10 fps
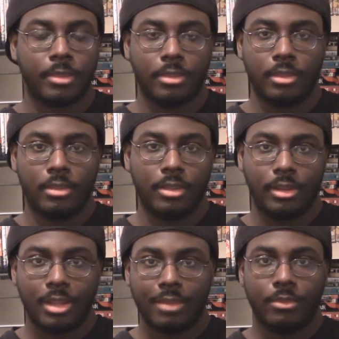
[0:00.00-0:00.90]
the
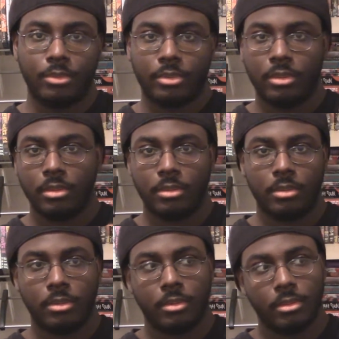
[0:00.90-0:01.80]
levels,
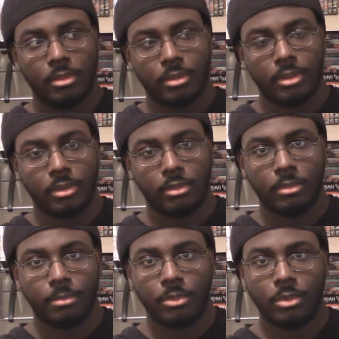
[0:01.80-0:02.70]
the
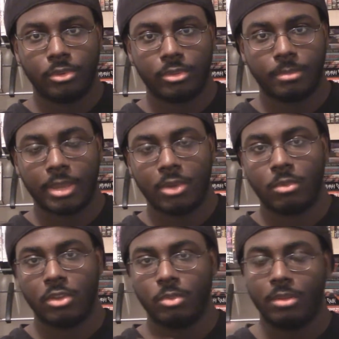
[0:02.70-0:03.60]
boards, the
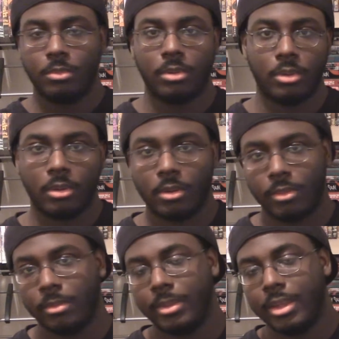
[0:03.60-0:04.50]
backgrounds, whatever you want to call
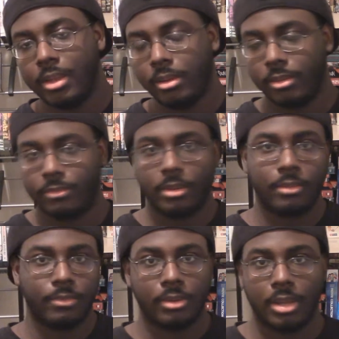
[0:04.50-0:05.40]
them, looks fucking
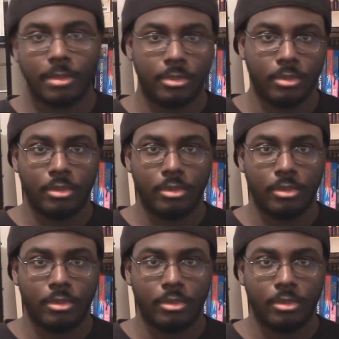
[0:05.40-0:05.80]
phenomenal.